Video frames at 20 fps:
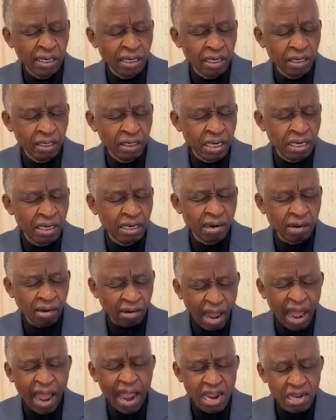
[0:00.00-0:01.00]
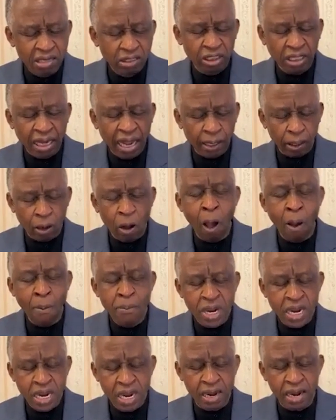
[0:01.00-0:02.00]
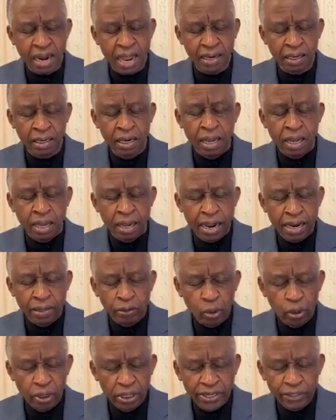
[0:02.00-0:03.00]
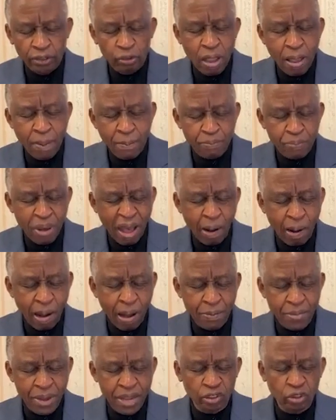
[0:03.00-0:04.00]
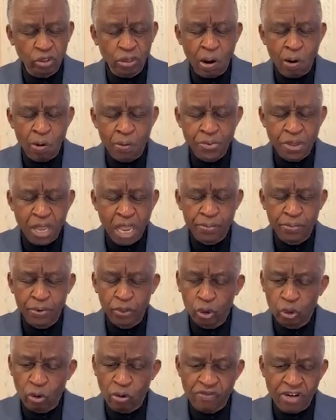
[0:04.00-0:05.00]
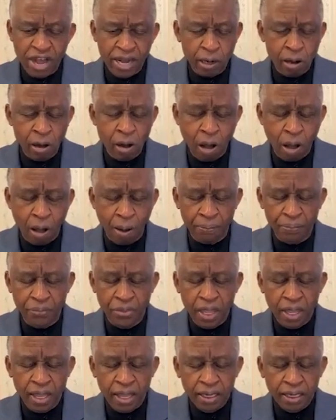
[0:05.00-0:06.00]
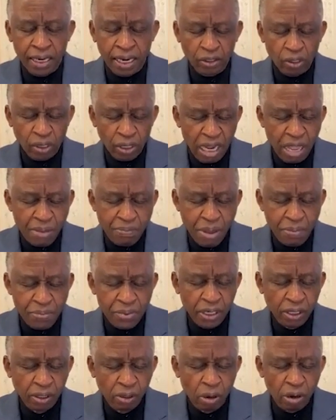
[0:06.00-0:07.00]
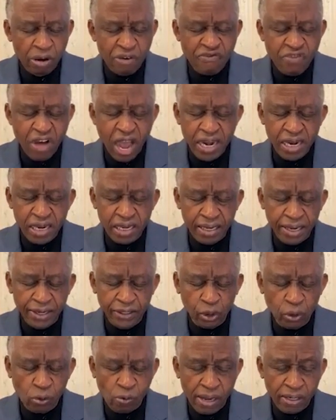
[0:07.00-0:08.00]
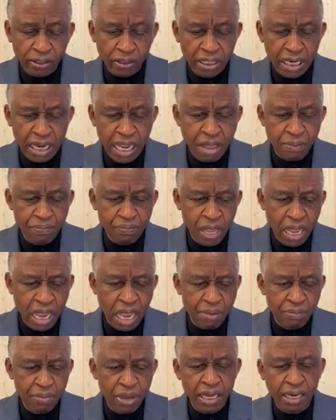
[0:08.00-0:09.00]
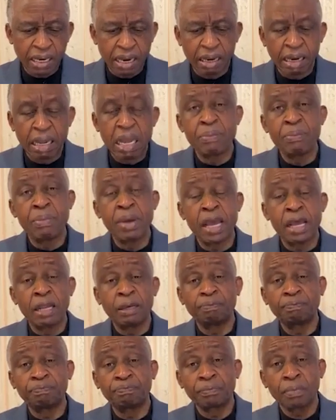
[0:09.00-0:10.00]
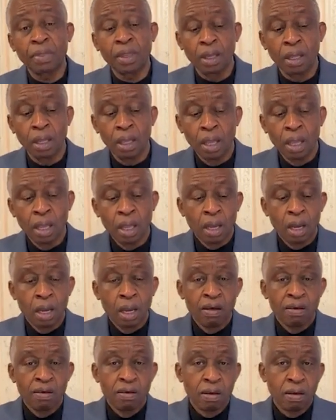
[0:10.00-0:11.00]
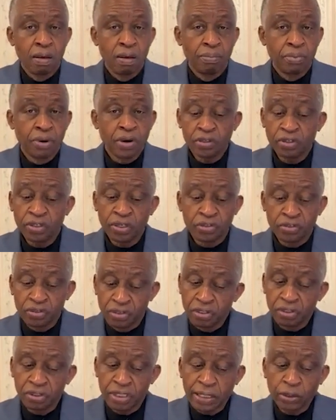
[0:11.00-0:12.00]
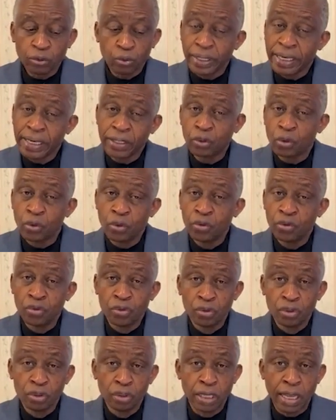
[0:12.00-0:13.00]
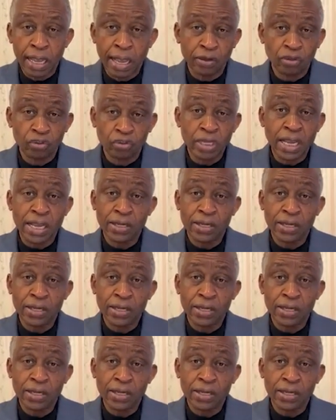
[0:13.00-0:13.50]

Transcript: the, the, the, light shall come in and it will lead to empowerment so that we'll be able to overcome, that your name may be glorified in Yeshua's name. Amen and amen. Brothers and sisters, we need to uh,